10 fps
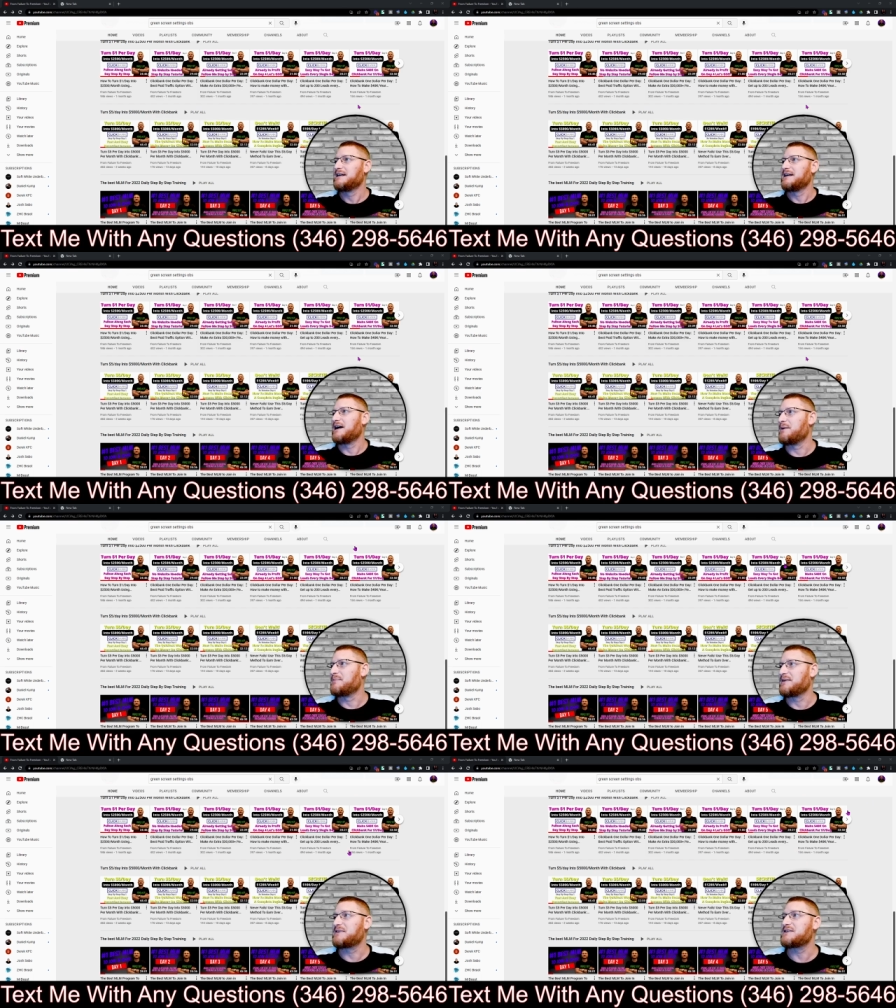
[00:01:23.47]
But
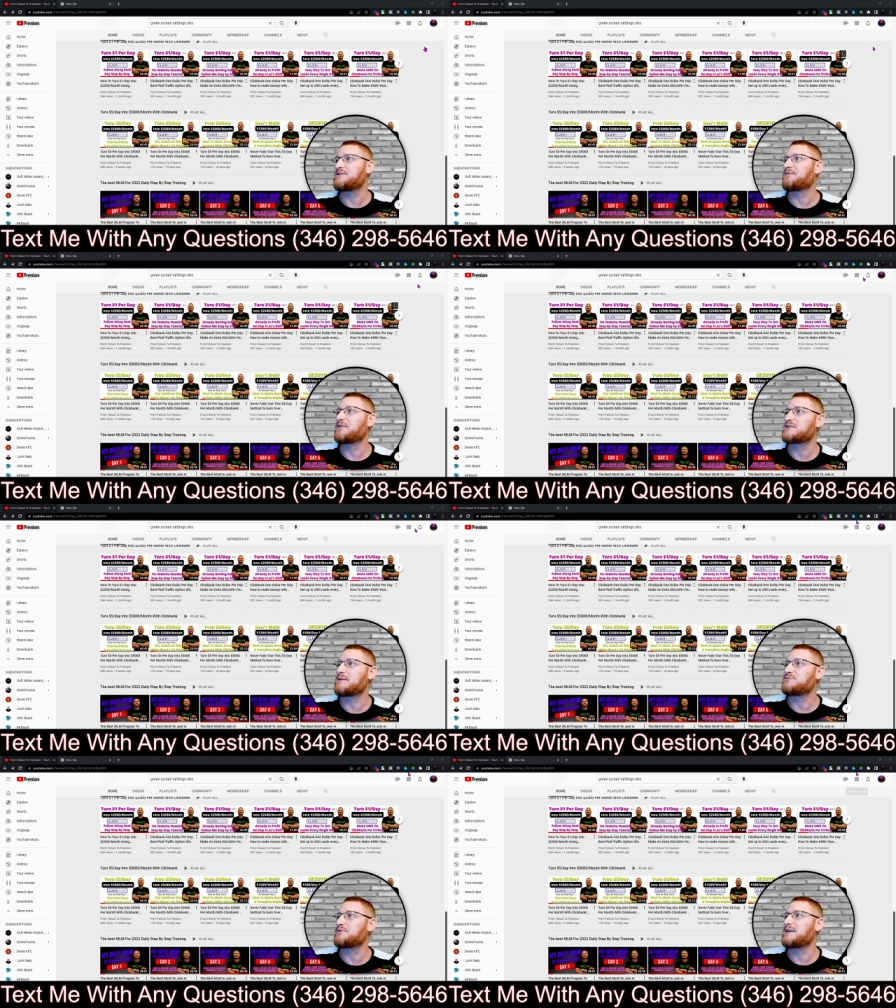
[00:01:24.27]
if this is your first
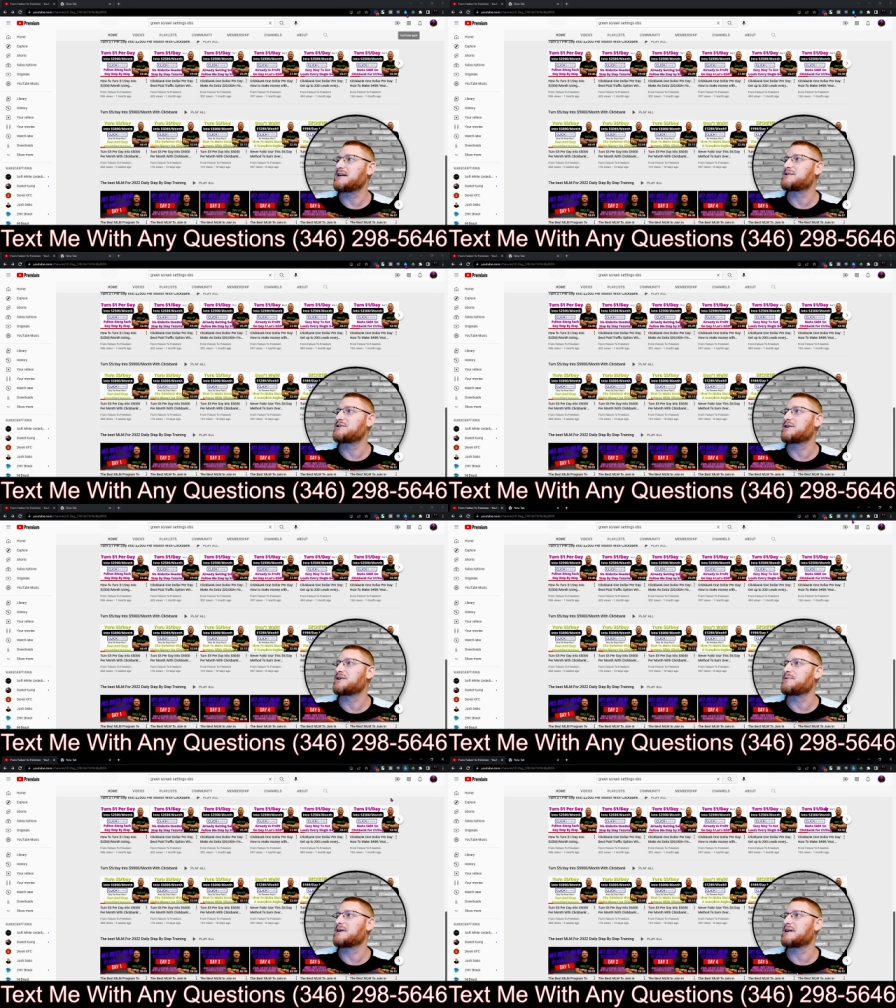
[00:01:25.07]
time joining us, you're going to
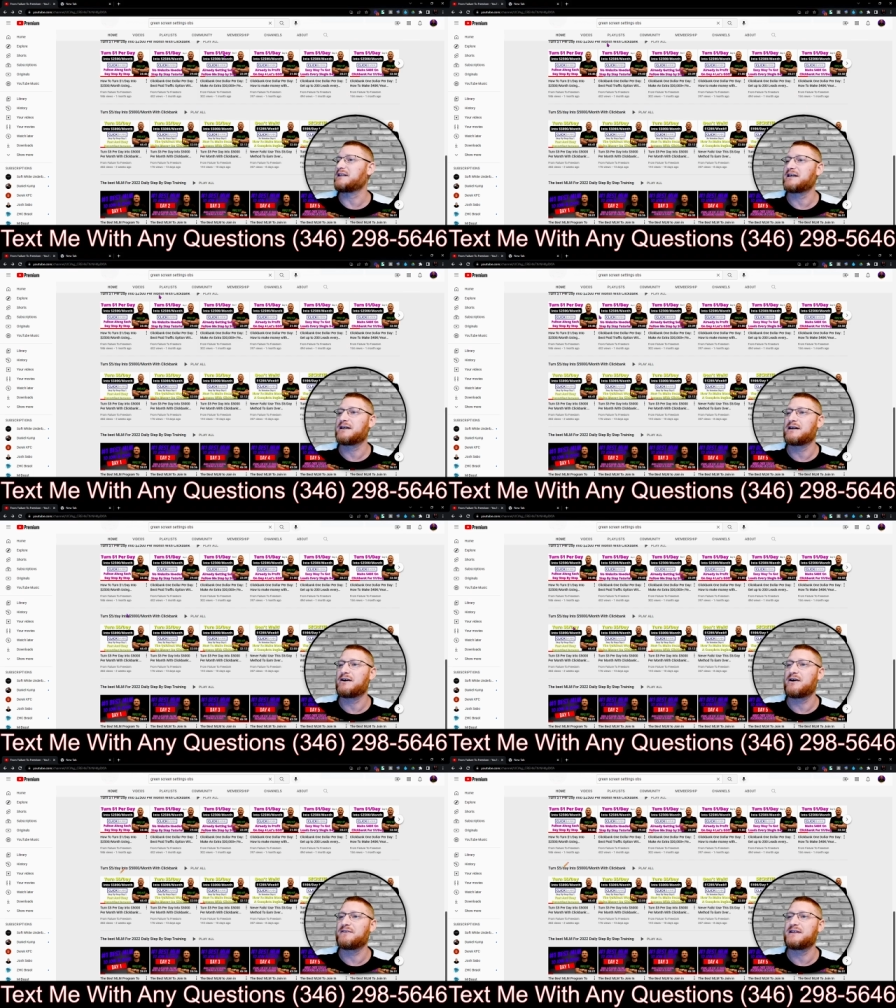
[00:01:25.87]
want to click
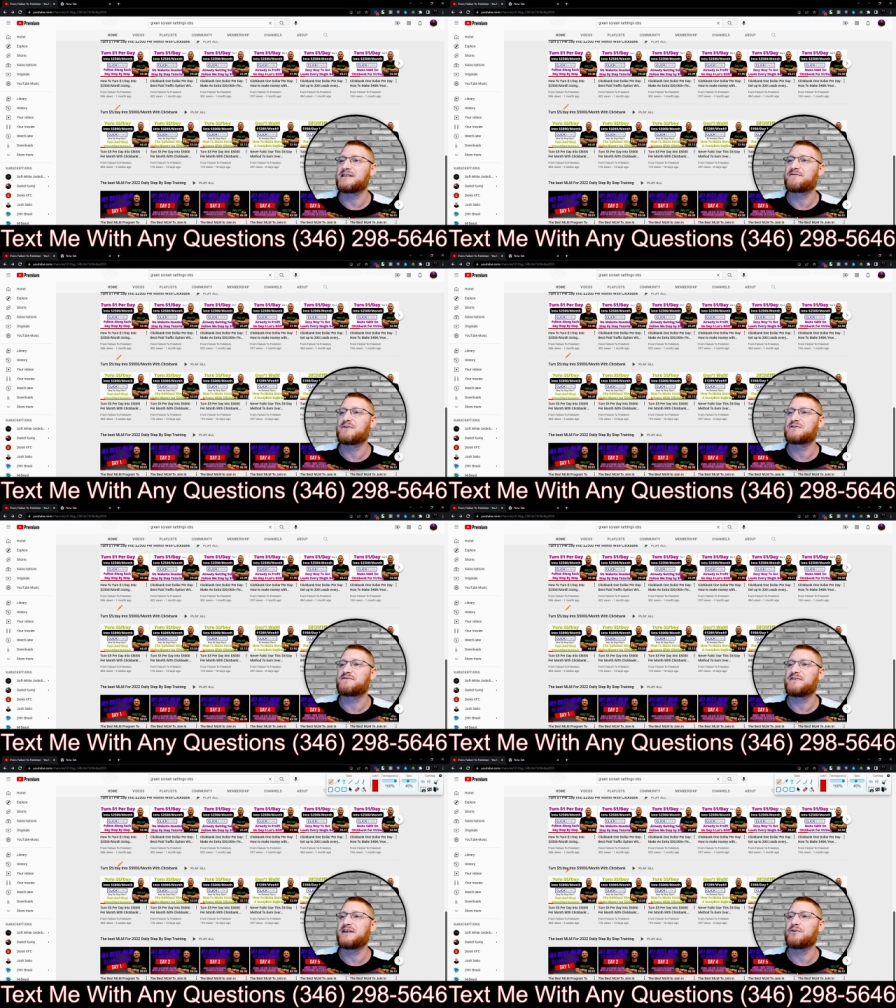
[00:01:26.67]
on this first
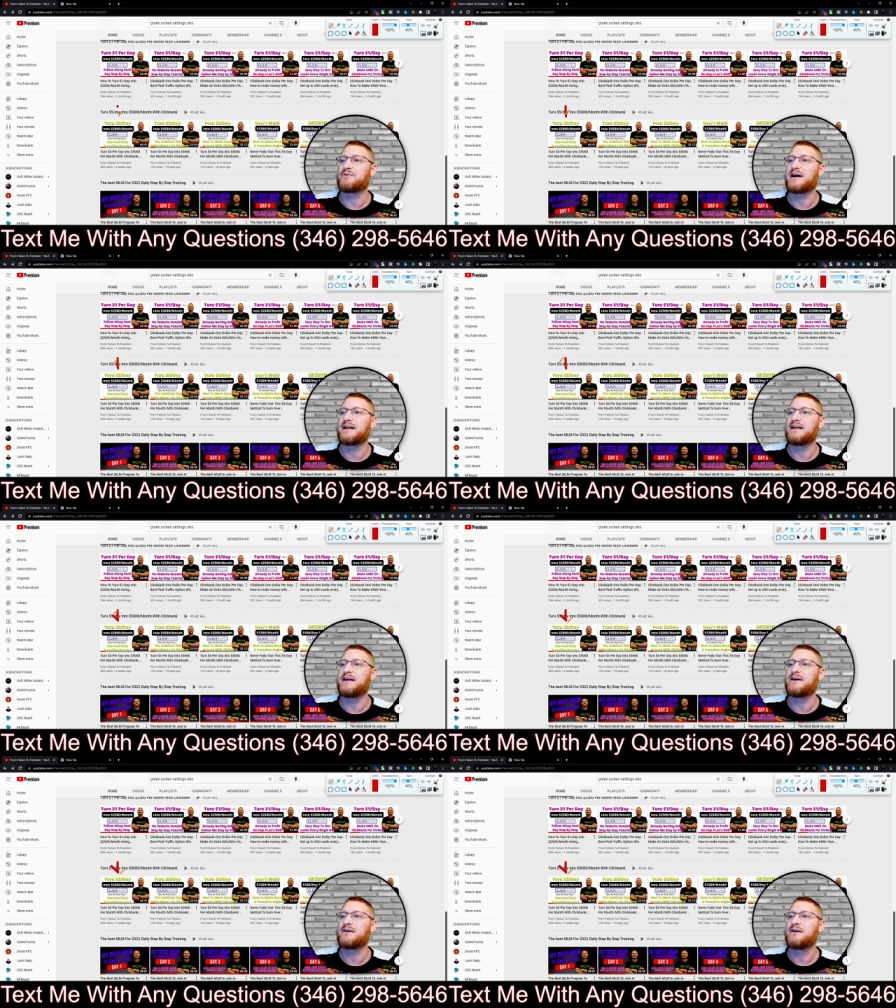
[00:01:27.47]
video right
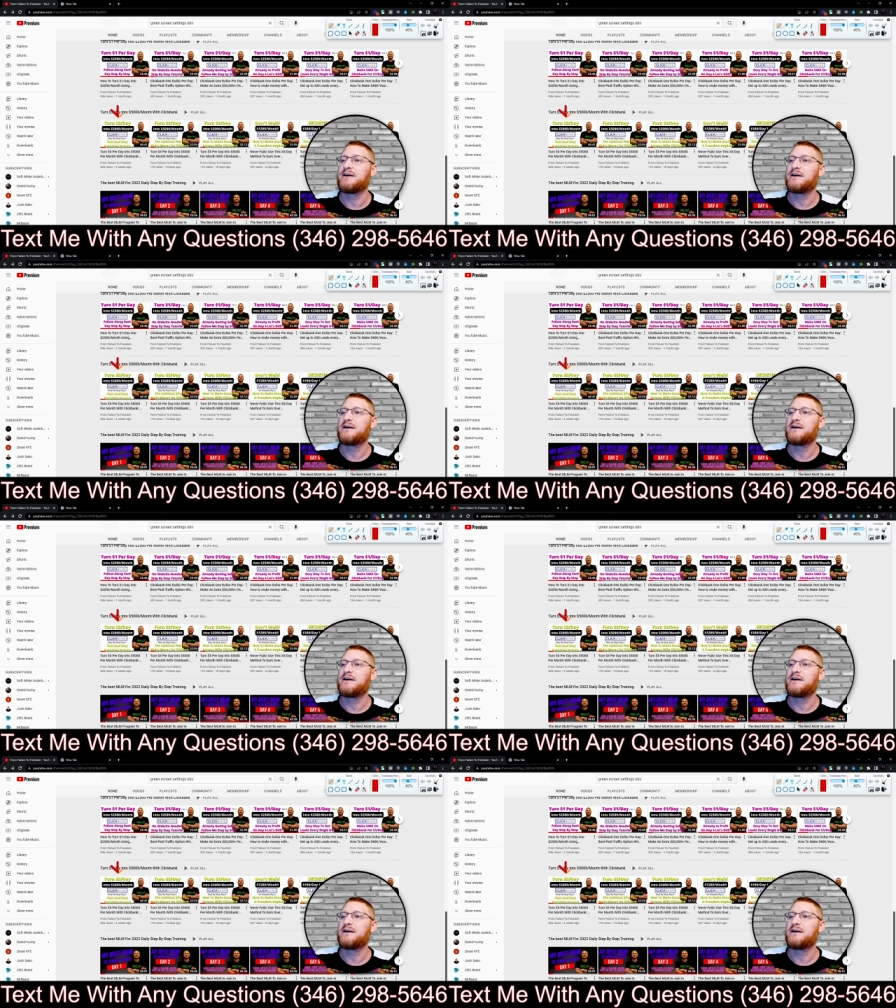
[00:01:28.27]
here.